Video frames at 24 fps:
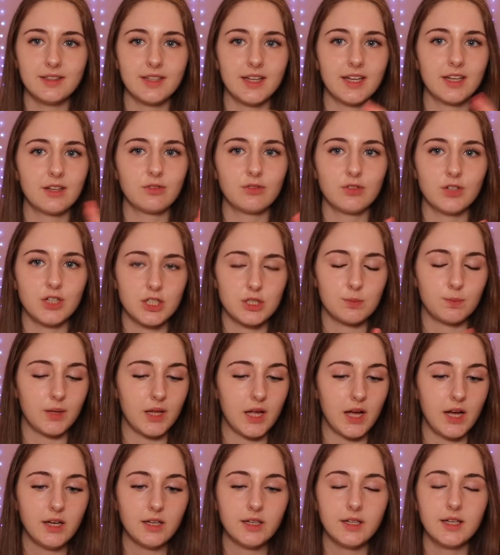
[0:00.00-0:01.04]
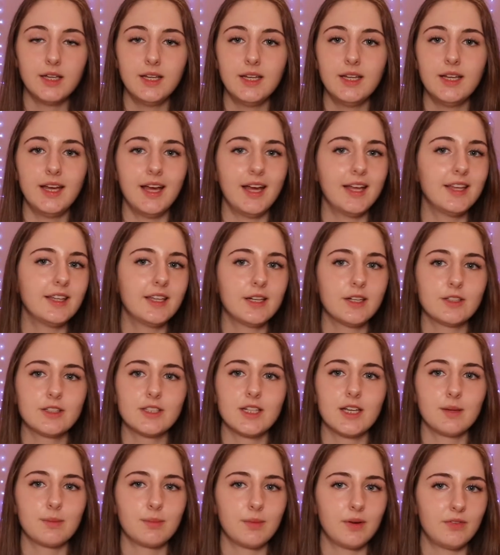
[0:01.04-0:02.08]
like for each block, and then I'll
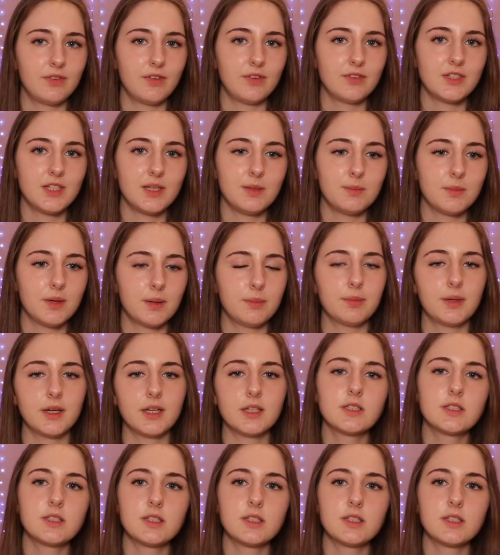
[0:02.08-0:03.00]
take my 15-minute break.